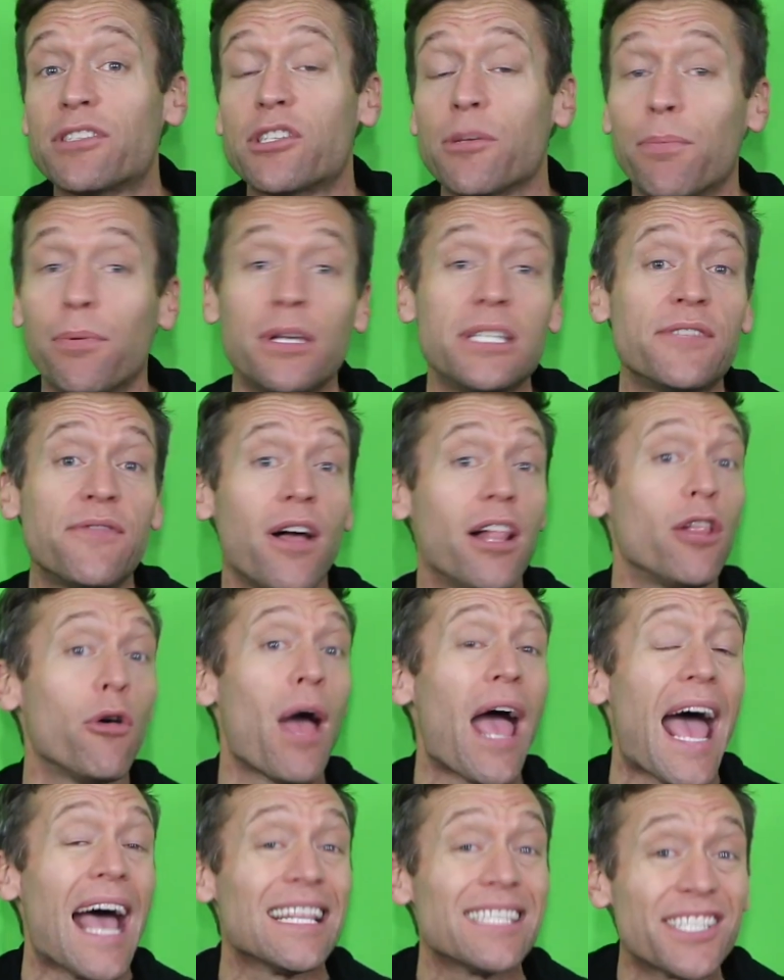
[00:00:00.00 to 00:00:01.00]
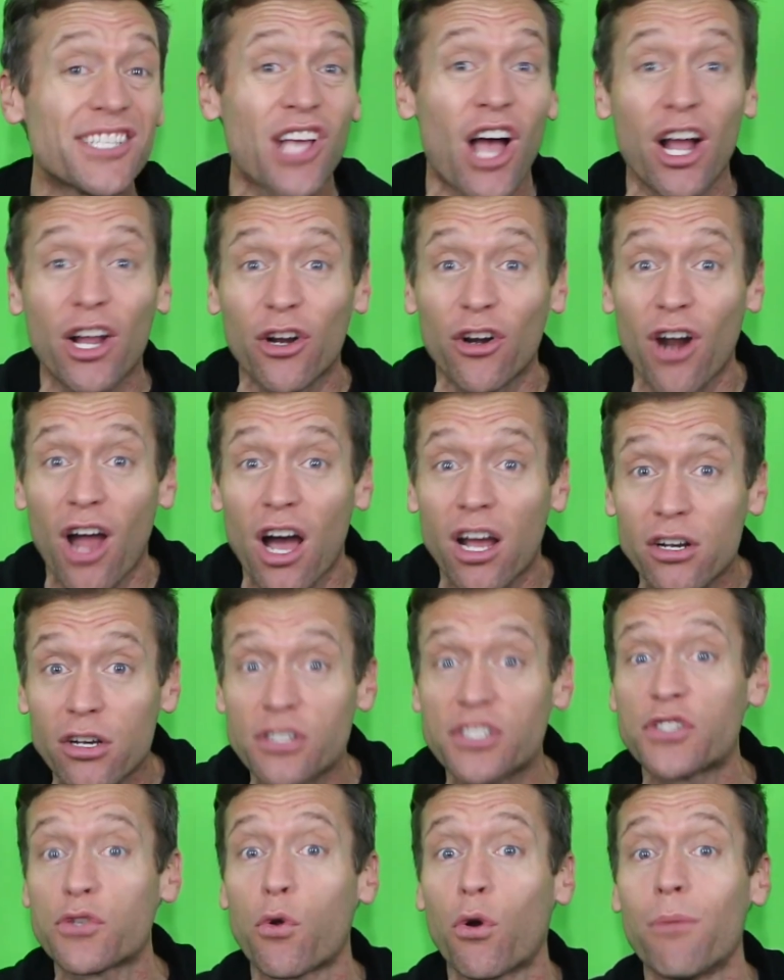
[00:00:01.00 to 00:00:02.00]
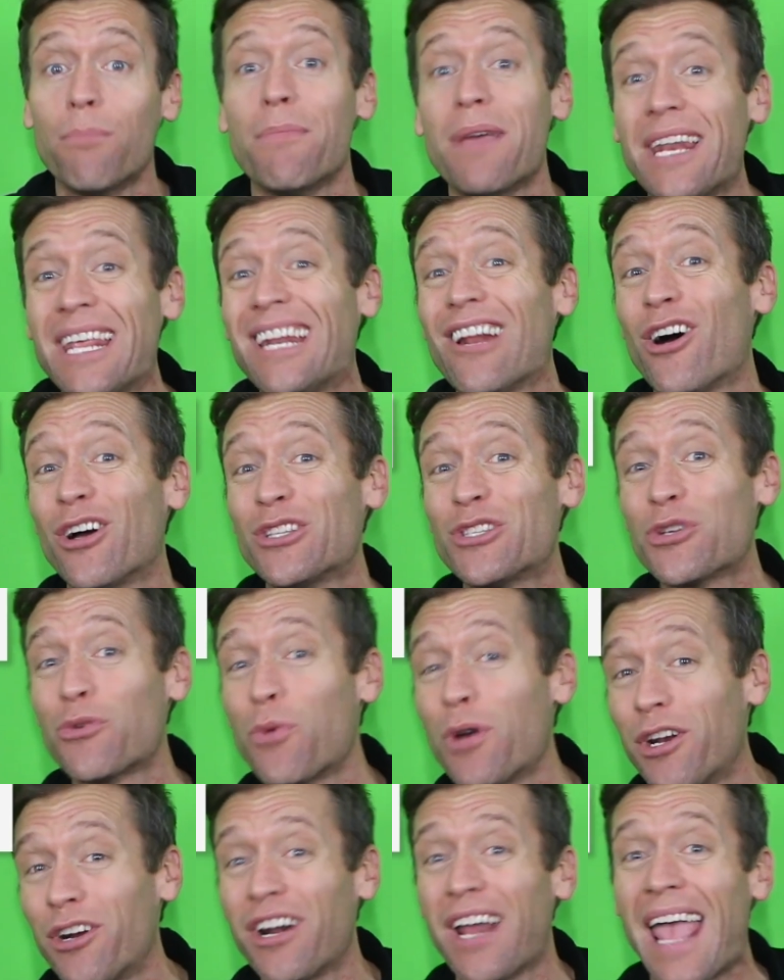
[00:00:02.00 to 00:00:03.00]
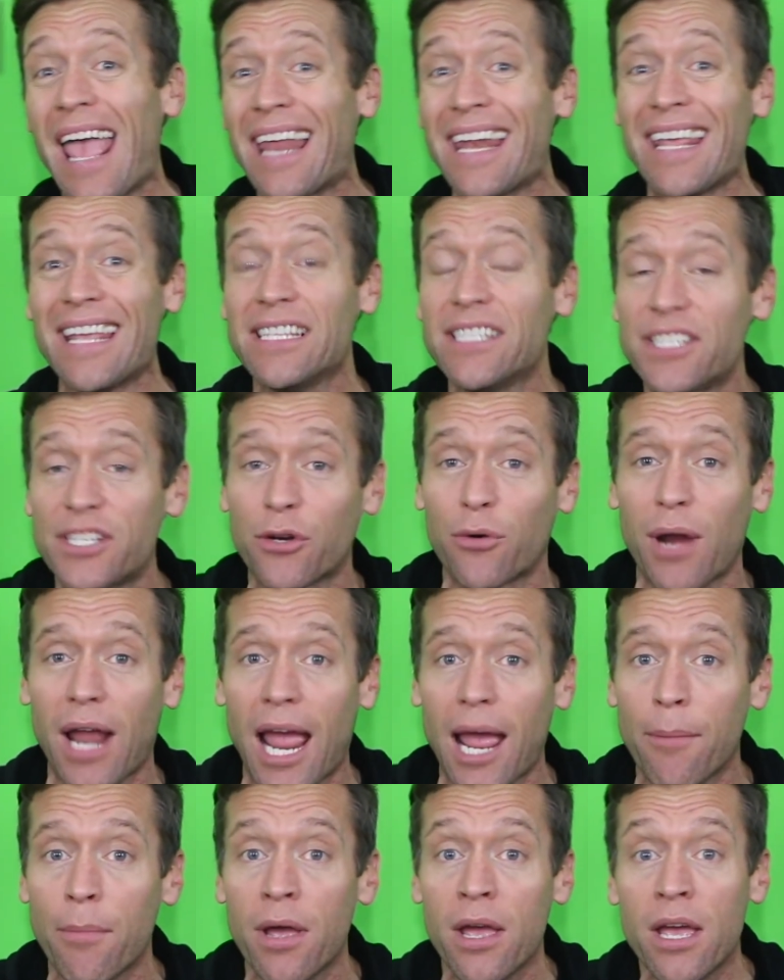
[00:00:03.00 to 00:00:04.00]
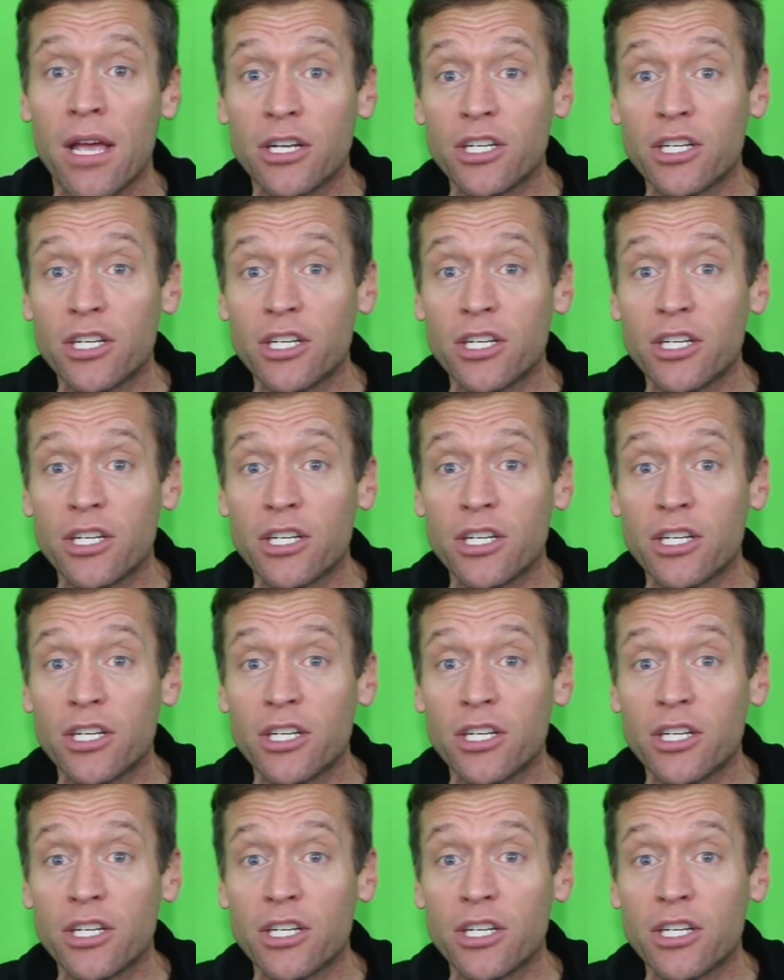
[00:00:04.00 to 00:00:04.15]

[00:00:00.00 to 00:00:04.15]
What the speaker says: So please follow @soccer_minute on Twitter and Instagram